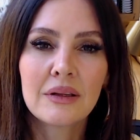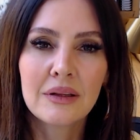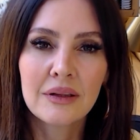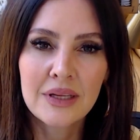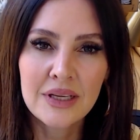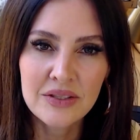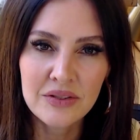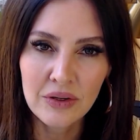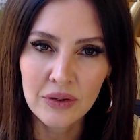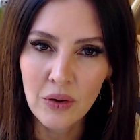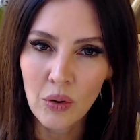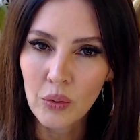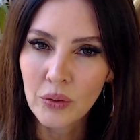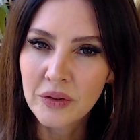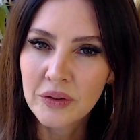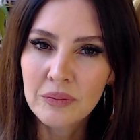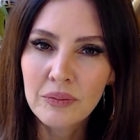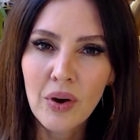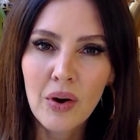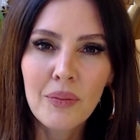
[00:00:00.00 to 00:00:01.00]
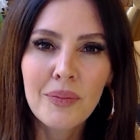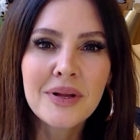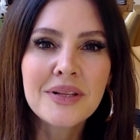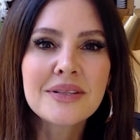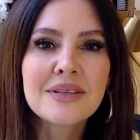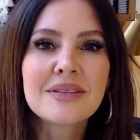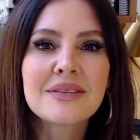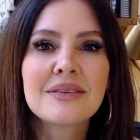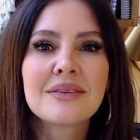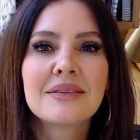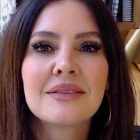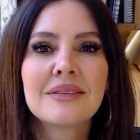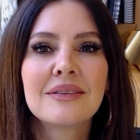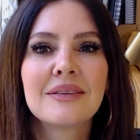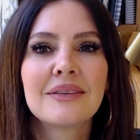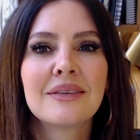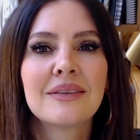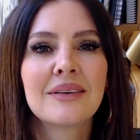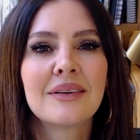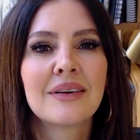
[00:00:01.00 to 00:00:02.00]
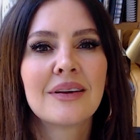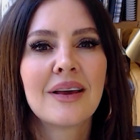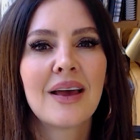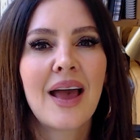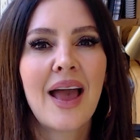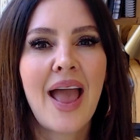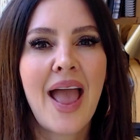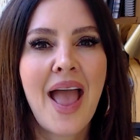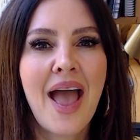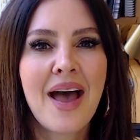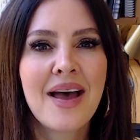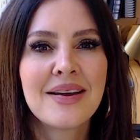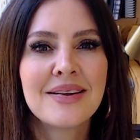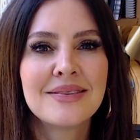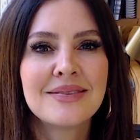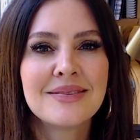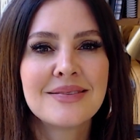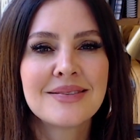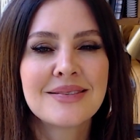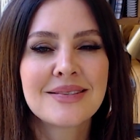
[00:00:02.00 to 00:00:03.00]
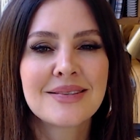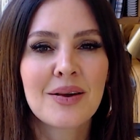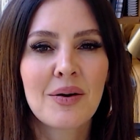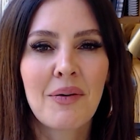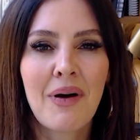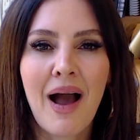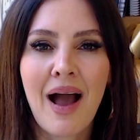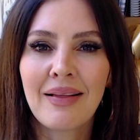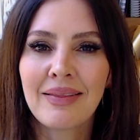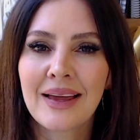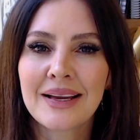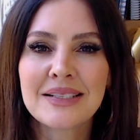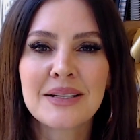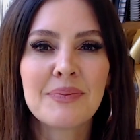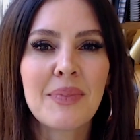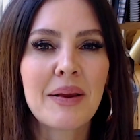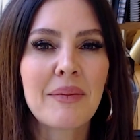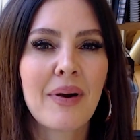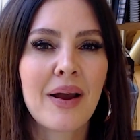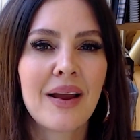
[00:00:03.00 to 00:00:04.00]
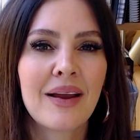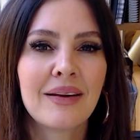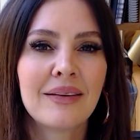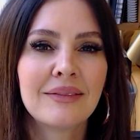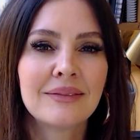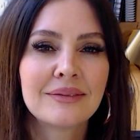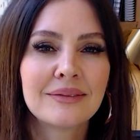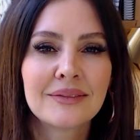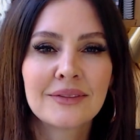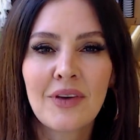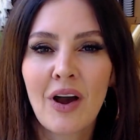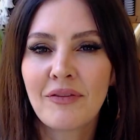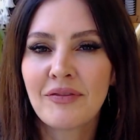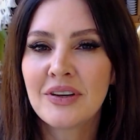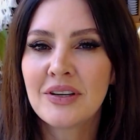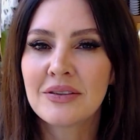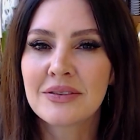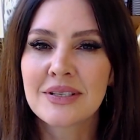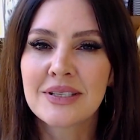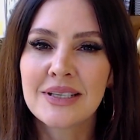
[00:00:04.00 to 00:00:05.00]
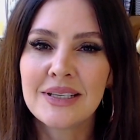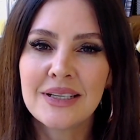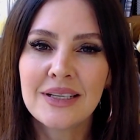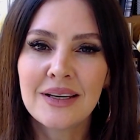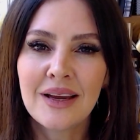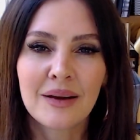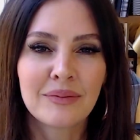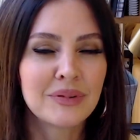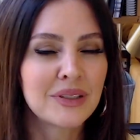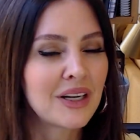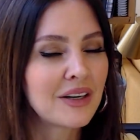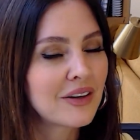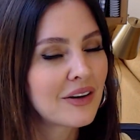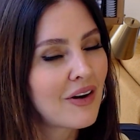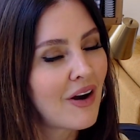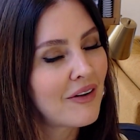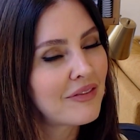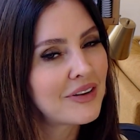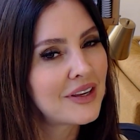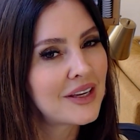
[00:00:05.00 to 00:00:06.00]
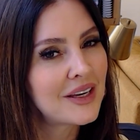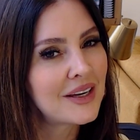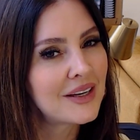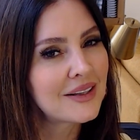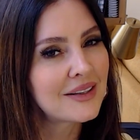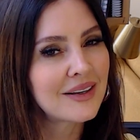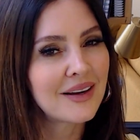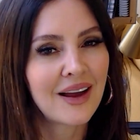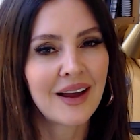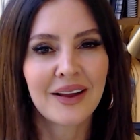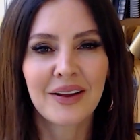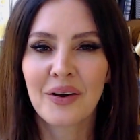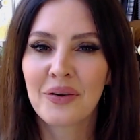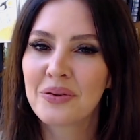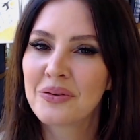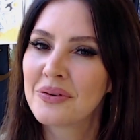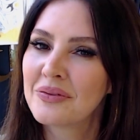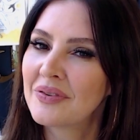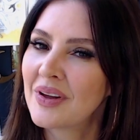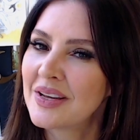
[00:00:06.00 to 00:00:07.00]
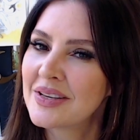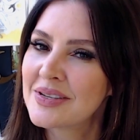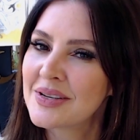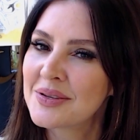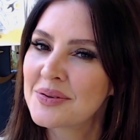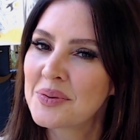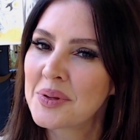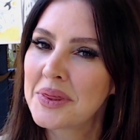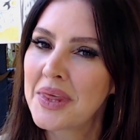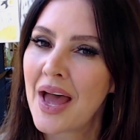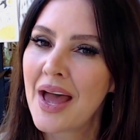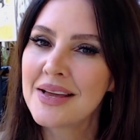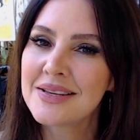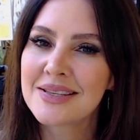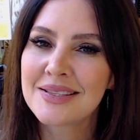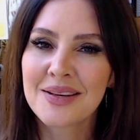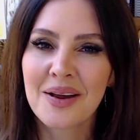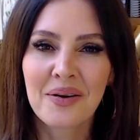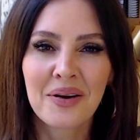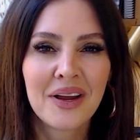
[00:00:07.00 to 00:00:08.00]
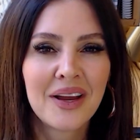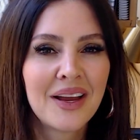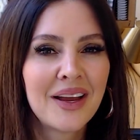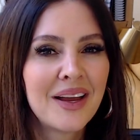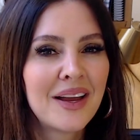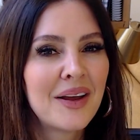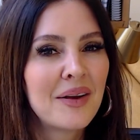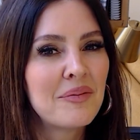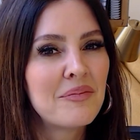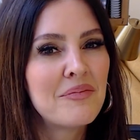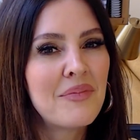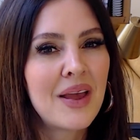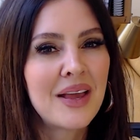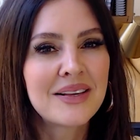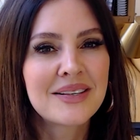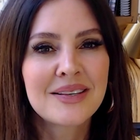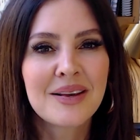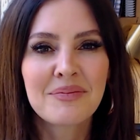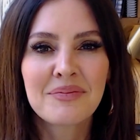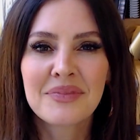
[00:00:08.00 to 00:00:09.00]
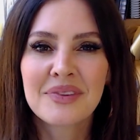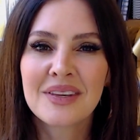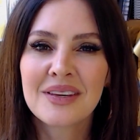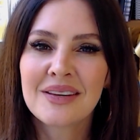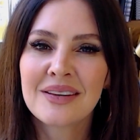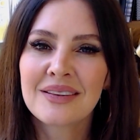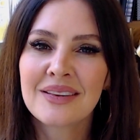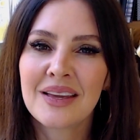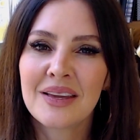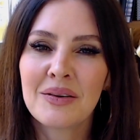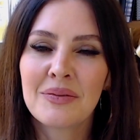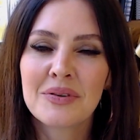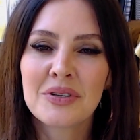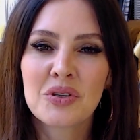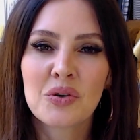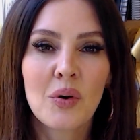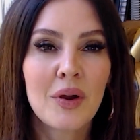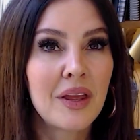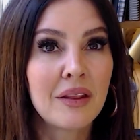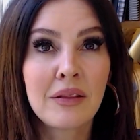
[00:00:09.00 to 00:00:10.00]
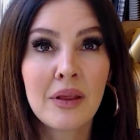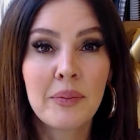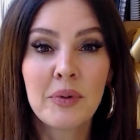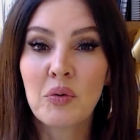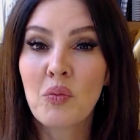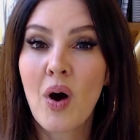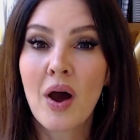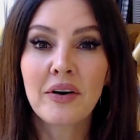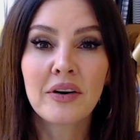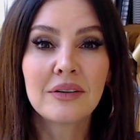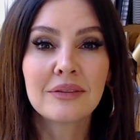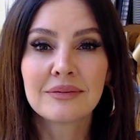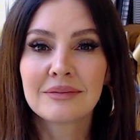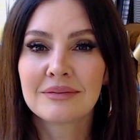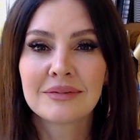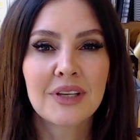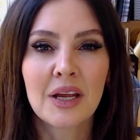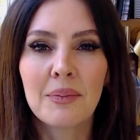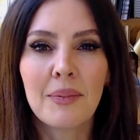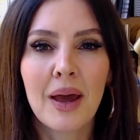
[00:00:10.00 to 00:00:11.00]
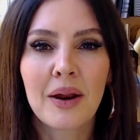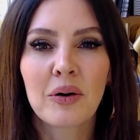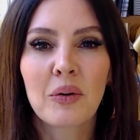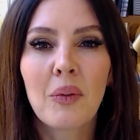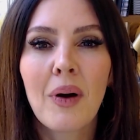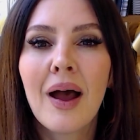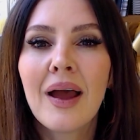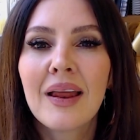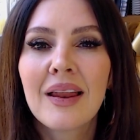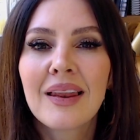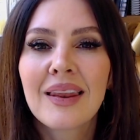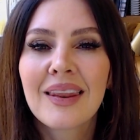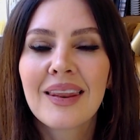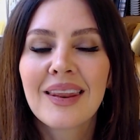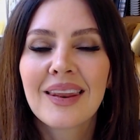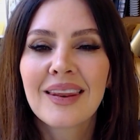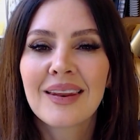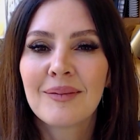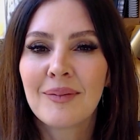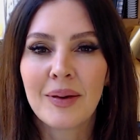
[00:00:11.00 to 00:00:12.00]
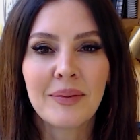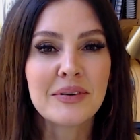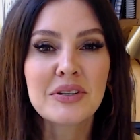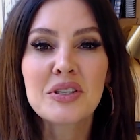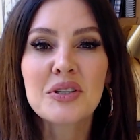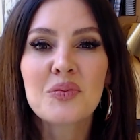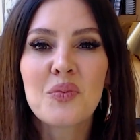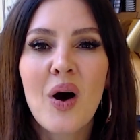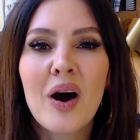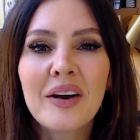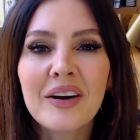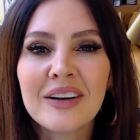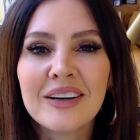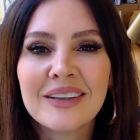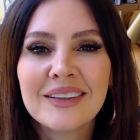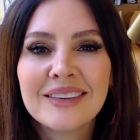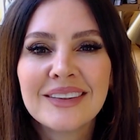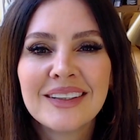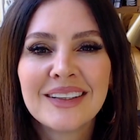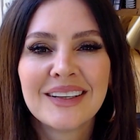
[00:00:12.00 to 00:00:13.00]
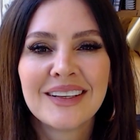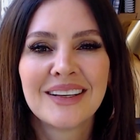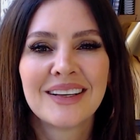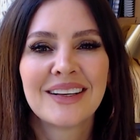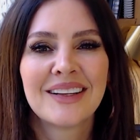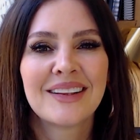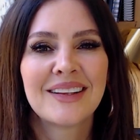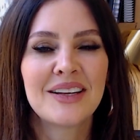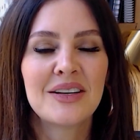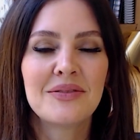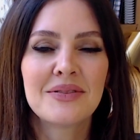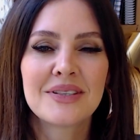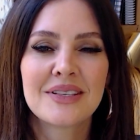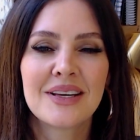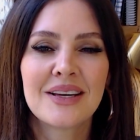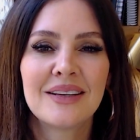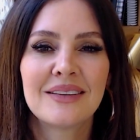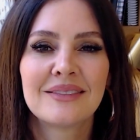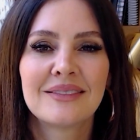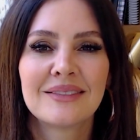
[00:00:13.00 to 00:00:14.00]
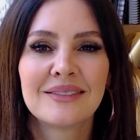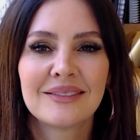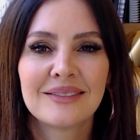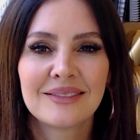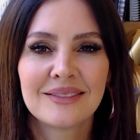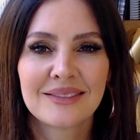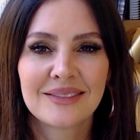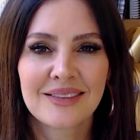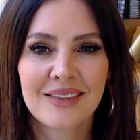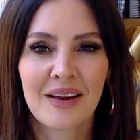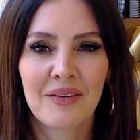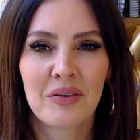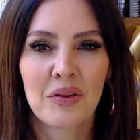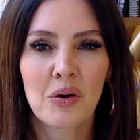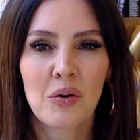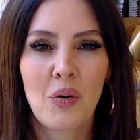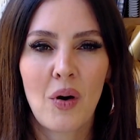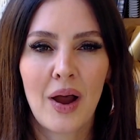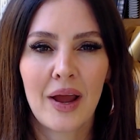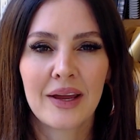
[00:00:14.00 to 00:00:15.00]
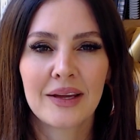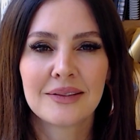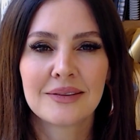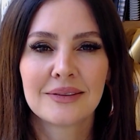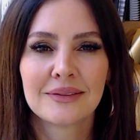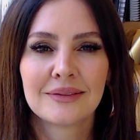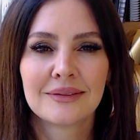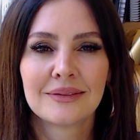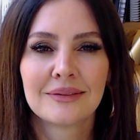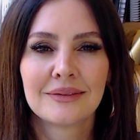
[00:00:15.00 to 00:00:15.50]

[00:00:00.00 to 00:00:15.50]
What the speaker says: These are golden moments. And so I like to make my coffee or tea. I've been on a coffee kick. I go through phases with that. So make something that you enjoy. Lemon water, doesn't matter what. Maybe it's just water. Then you sit, savor the quiet.